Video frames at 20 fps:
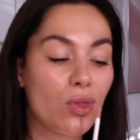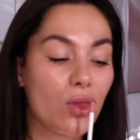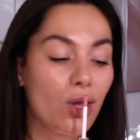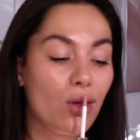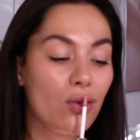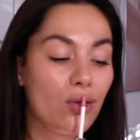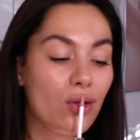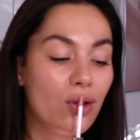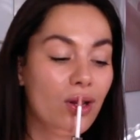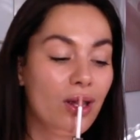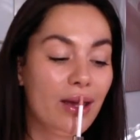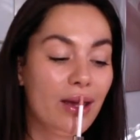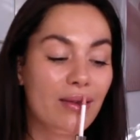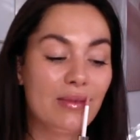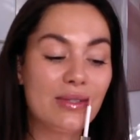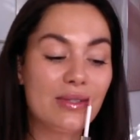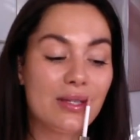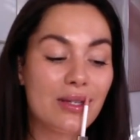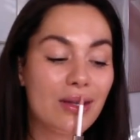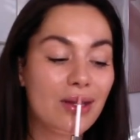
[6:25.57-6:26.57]
on your
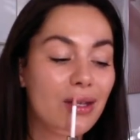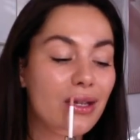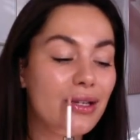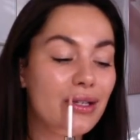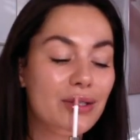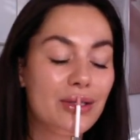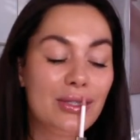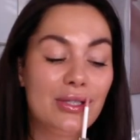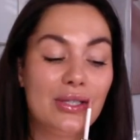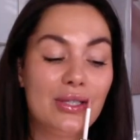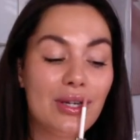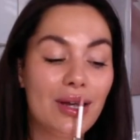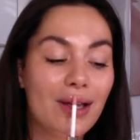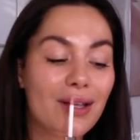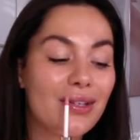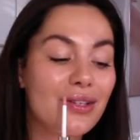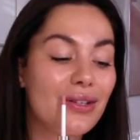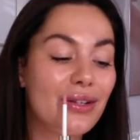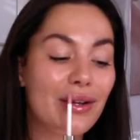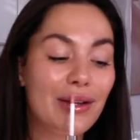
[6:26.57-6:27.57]
lips. It
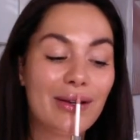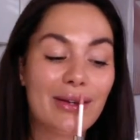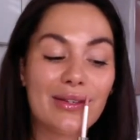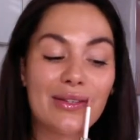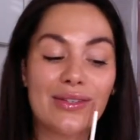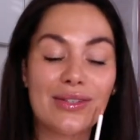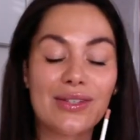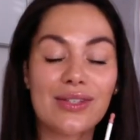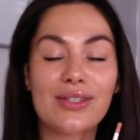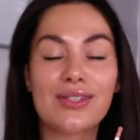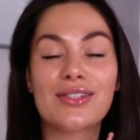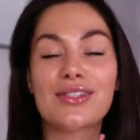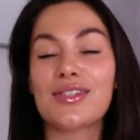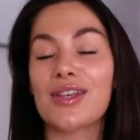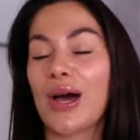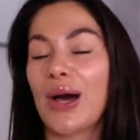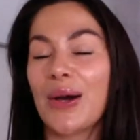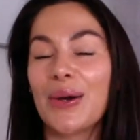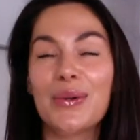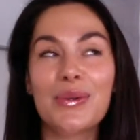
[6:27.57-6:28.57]
just looks
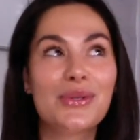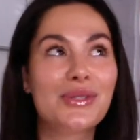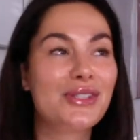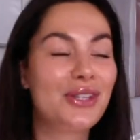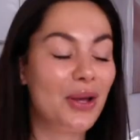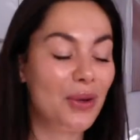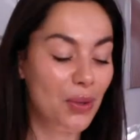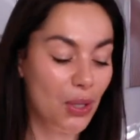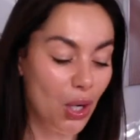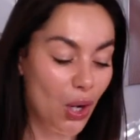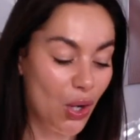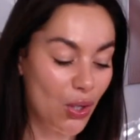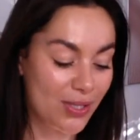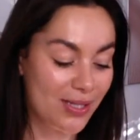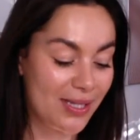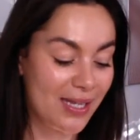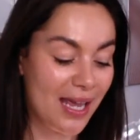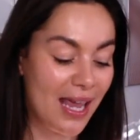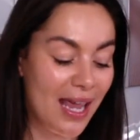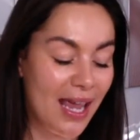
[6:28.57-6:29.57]
so, so
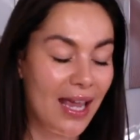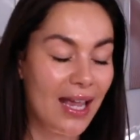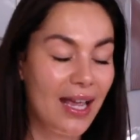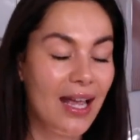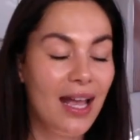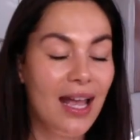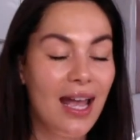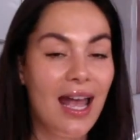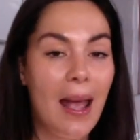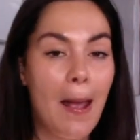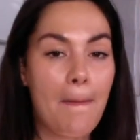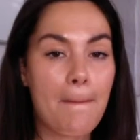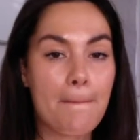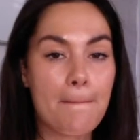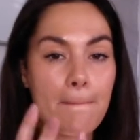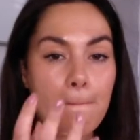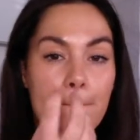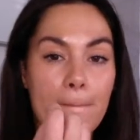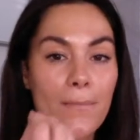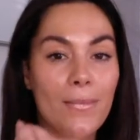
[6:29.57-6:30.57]
glossy.
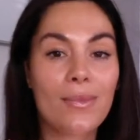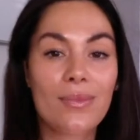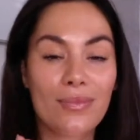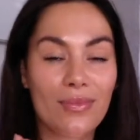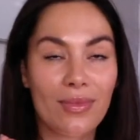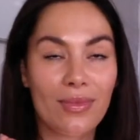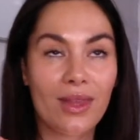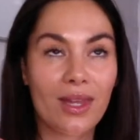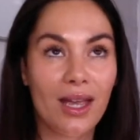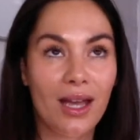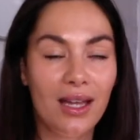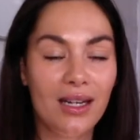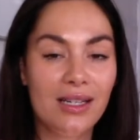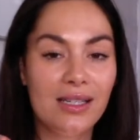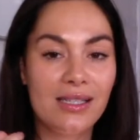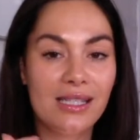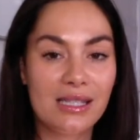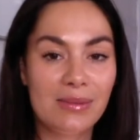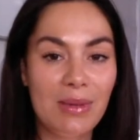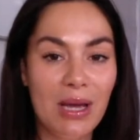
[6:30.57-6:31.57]
And it
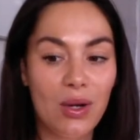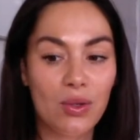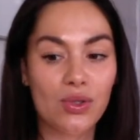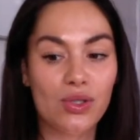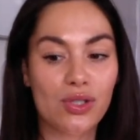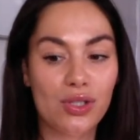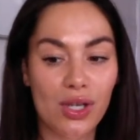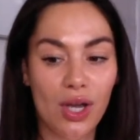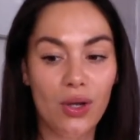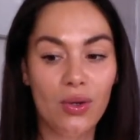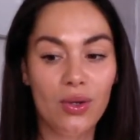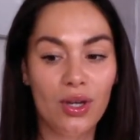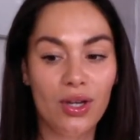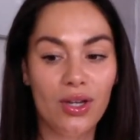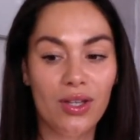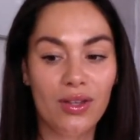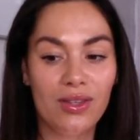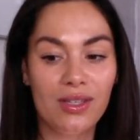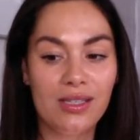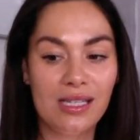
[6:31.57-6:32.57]
smells so
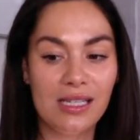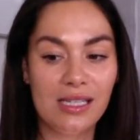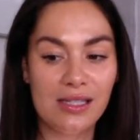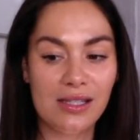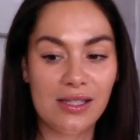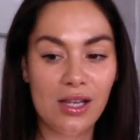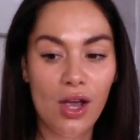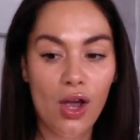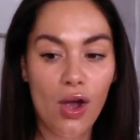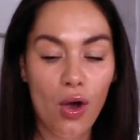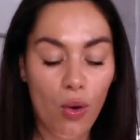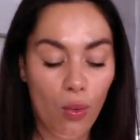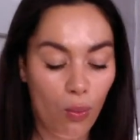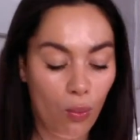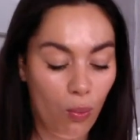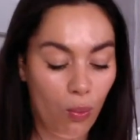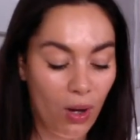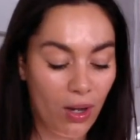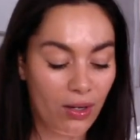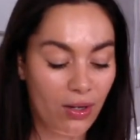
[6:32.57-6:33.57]
good. This is
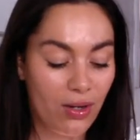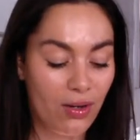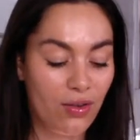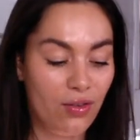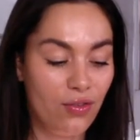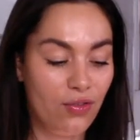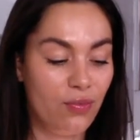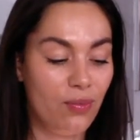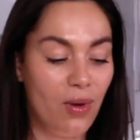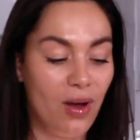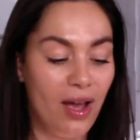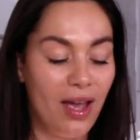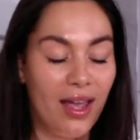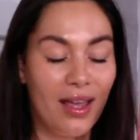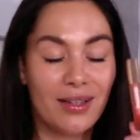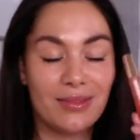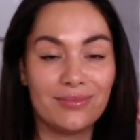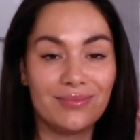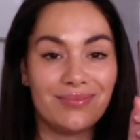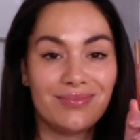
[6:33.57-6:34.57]
one of
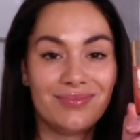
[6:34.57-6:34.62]
my